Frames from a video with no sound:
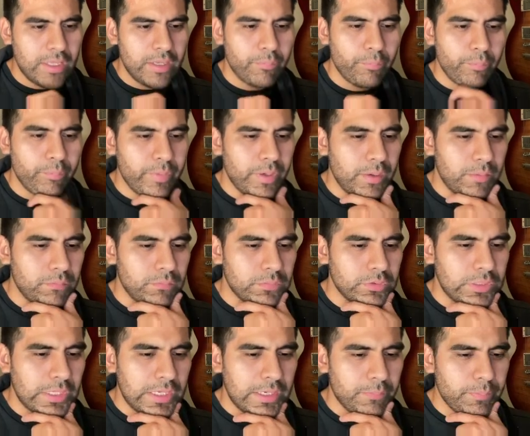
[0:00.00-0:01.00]

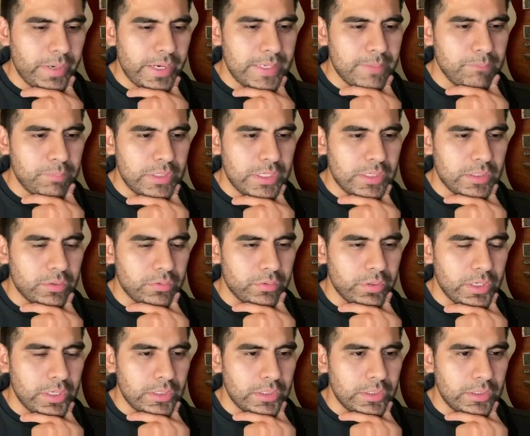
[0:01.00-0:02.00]
Data might be an
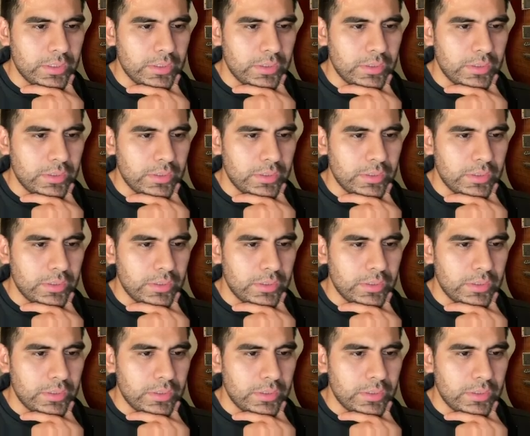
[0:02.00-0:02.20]
array.